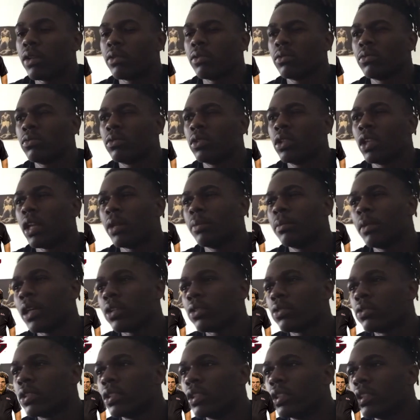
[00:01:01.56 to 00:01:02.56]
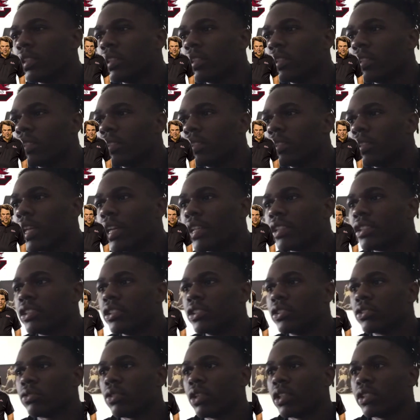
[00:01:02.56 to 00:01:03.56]
well, I'm not on a last
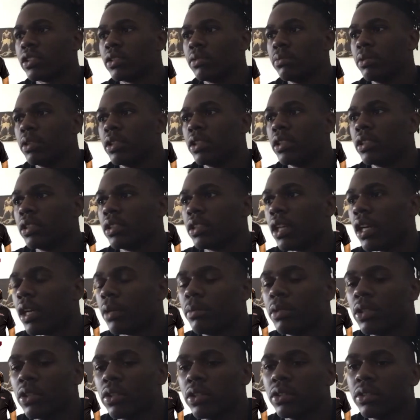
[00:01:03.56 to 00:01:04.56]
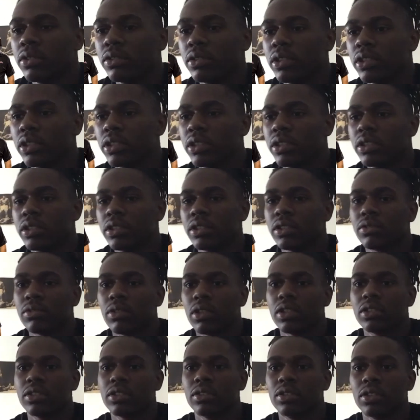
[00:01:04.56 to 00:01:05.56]
year's roster, but I'll be on this year's
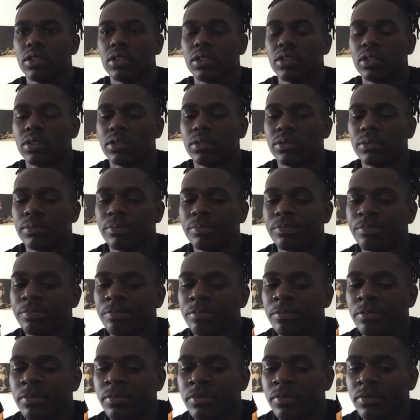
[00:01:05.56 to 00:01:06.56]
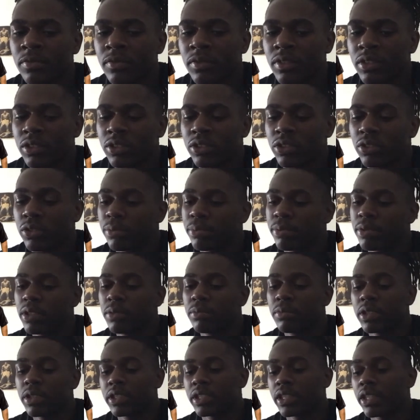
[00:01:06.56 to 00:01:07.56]
roster. Shoot, pretty
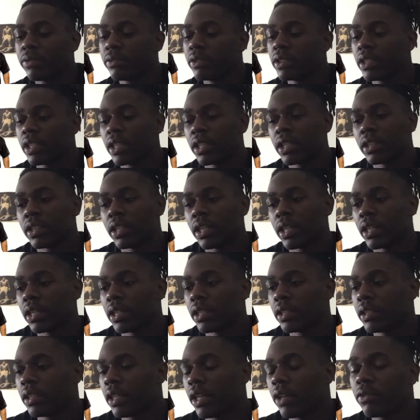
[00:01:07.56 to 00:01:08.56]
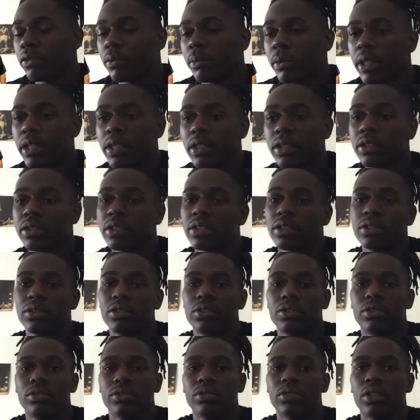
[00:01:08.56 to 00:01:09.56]
much everything that everybody else can
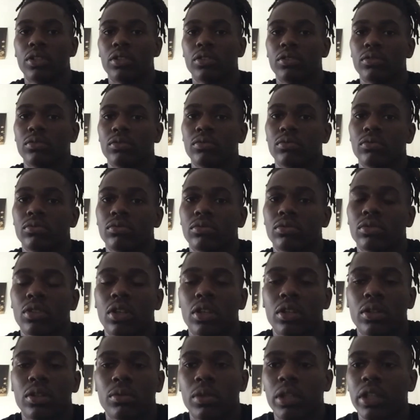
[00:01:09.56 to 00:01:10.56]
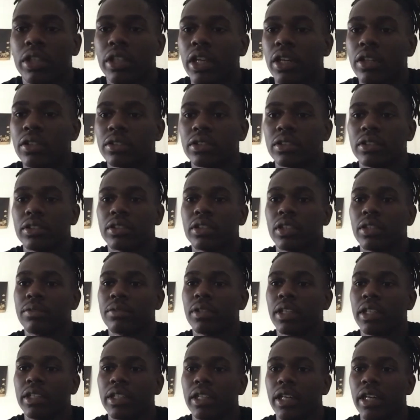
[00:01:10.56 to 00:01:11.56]
do, start workouts and stuff
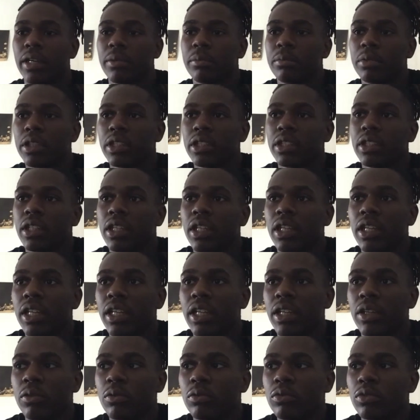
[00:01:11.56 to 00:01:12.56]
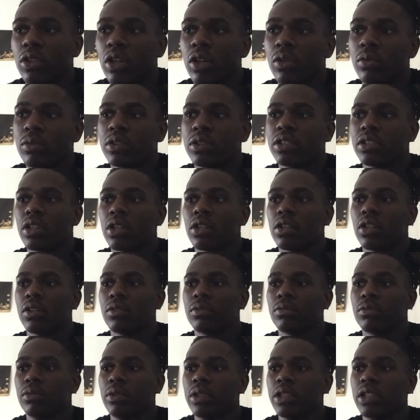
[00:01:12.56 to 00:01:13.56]
like that. But we start
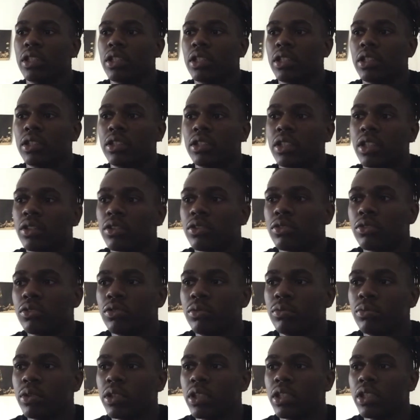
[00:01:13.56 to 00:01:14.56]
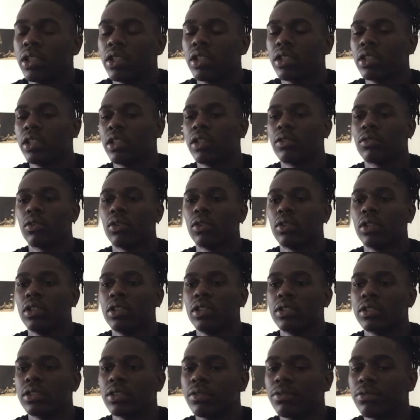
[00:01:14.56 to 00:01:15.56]
off with a young group with the early
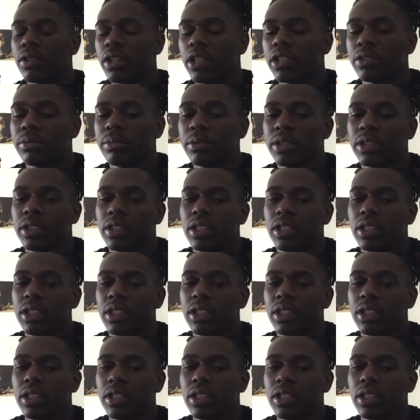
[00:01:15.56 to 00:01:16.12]
enrollees, the freshmen.